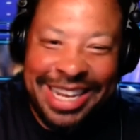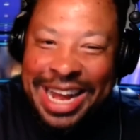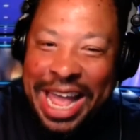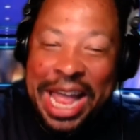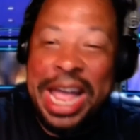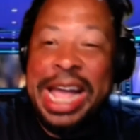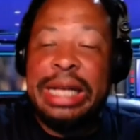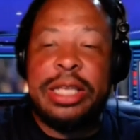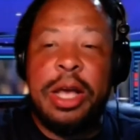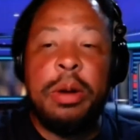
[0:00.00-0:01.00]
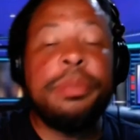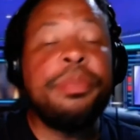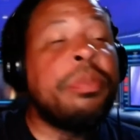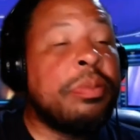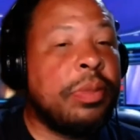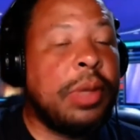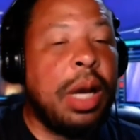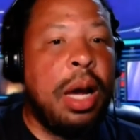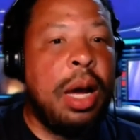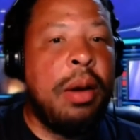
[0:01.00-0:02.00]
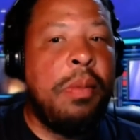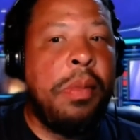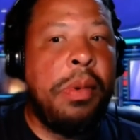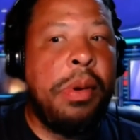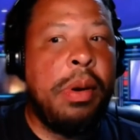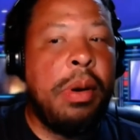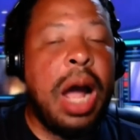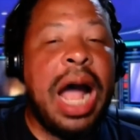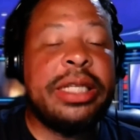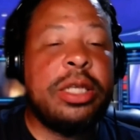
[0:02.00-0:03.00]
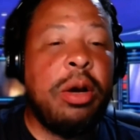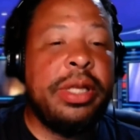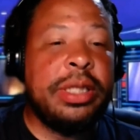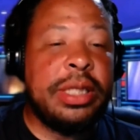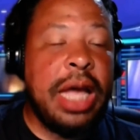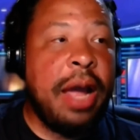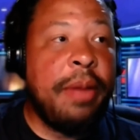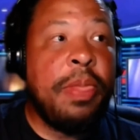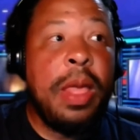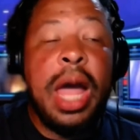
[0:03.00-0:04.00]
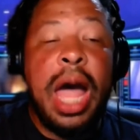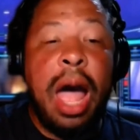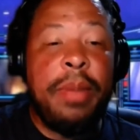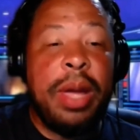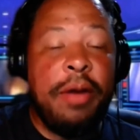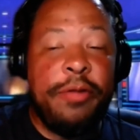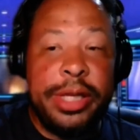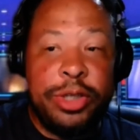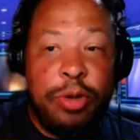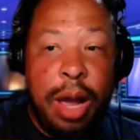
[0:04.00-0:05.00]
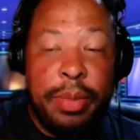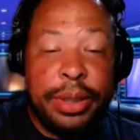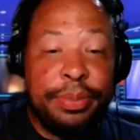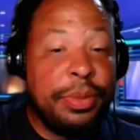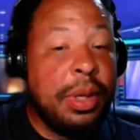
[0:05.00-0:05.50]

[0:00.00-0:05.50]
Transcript: today. So um I say all this the same. I'm here for the drama.